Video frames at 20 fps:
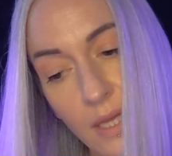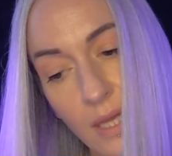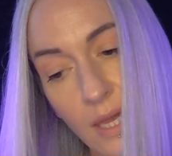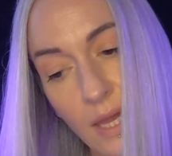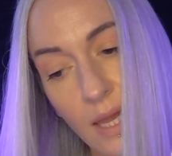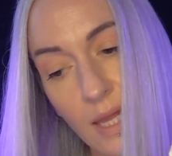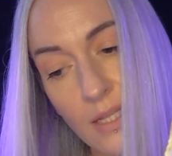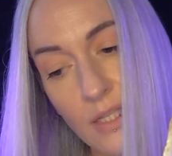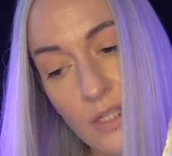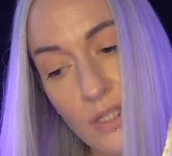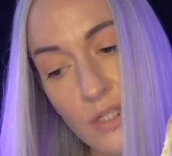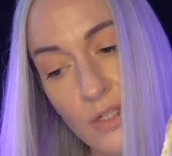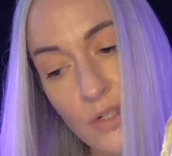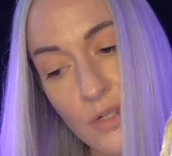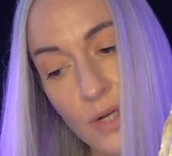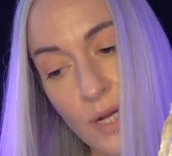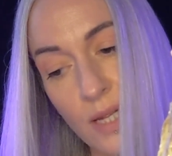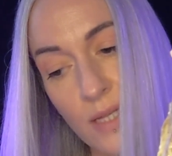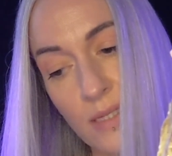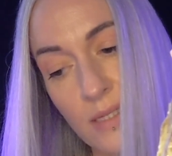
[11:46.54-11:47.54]
and
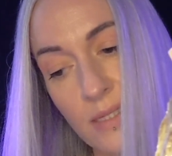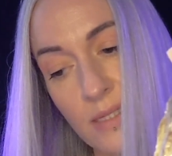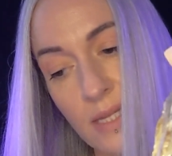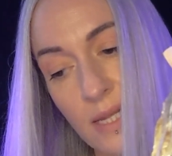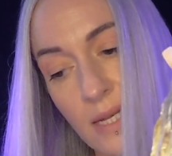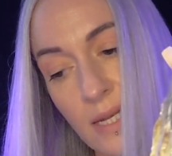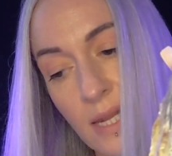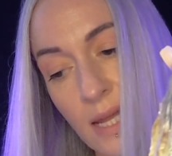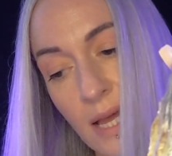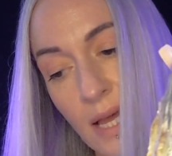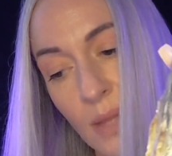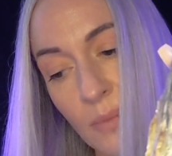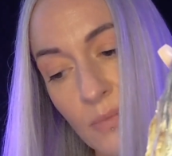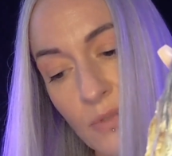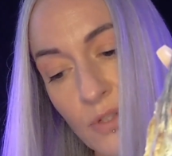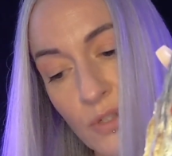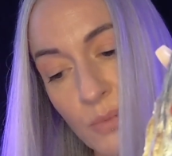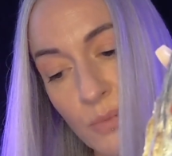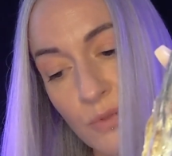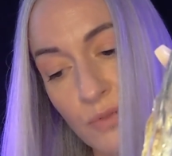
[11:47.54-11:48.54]
stress, and helps
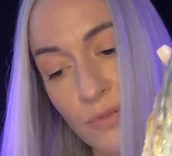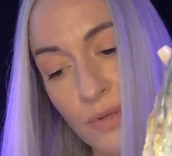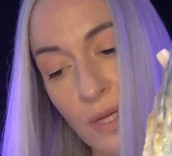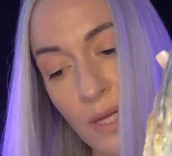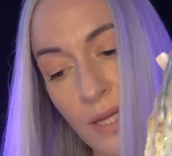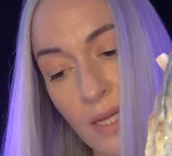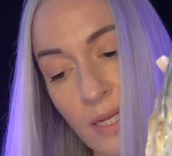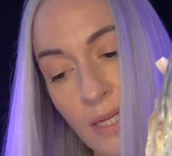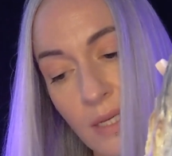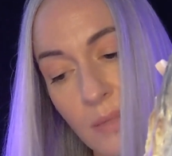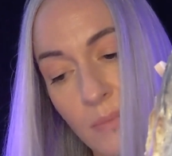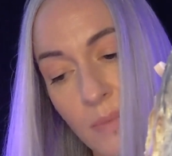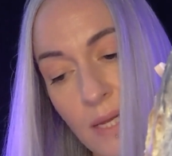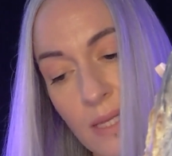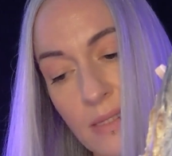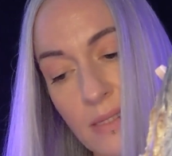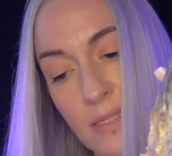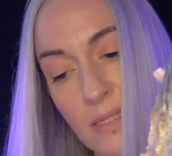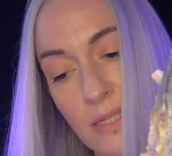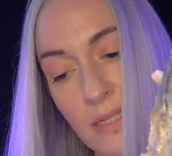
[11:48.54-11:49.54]
to provide a
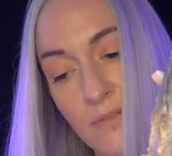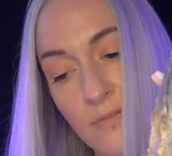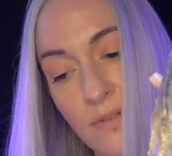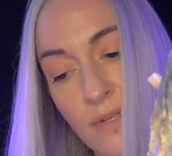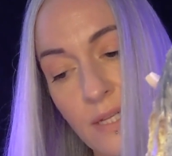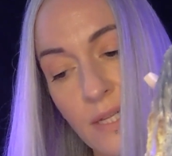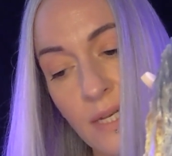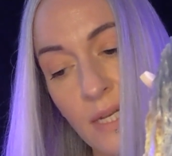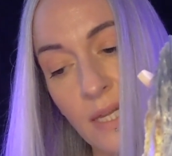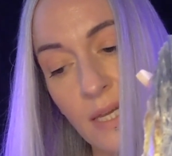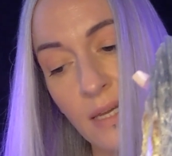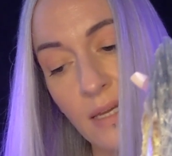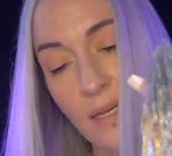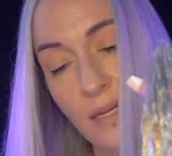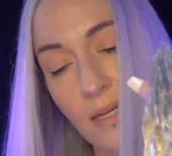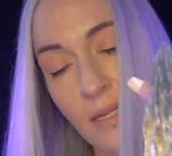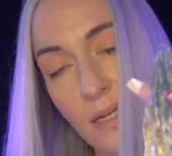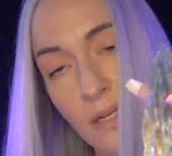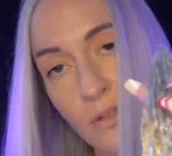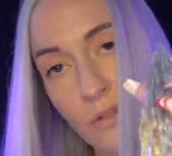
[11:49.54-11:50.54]
capacity for linear
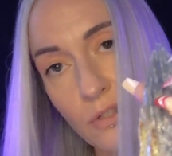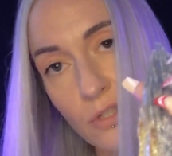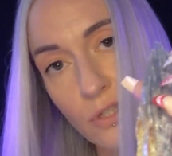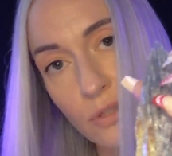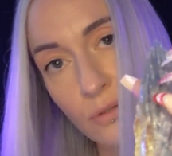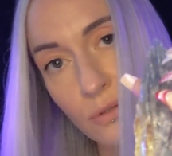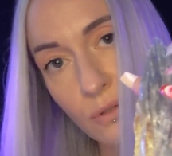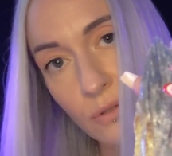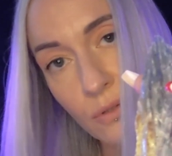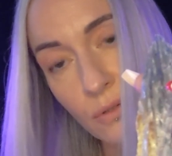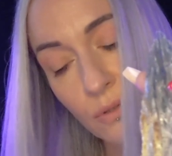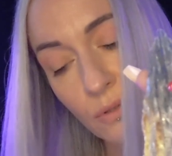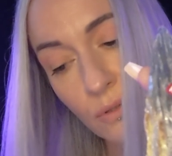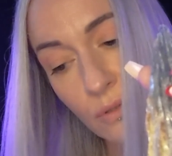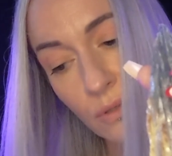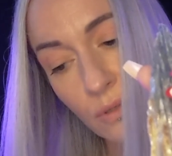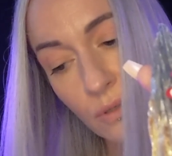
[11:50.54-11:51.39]
and logical thought.